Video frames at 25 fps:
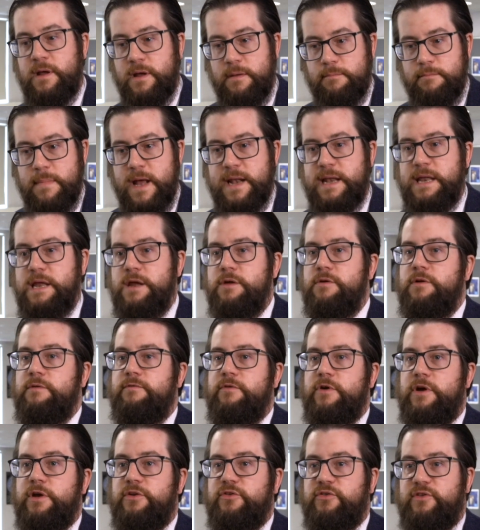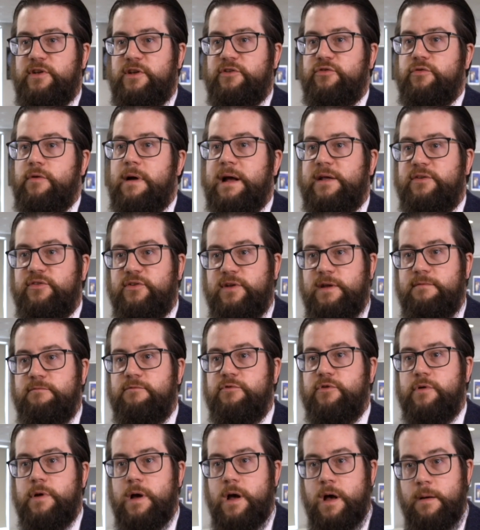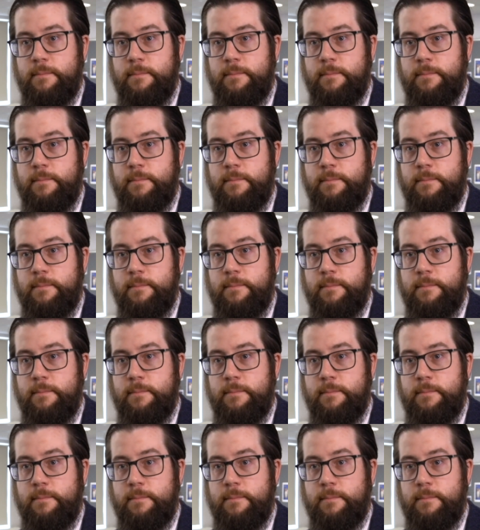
Many universities are asking for a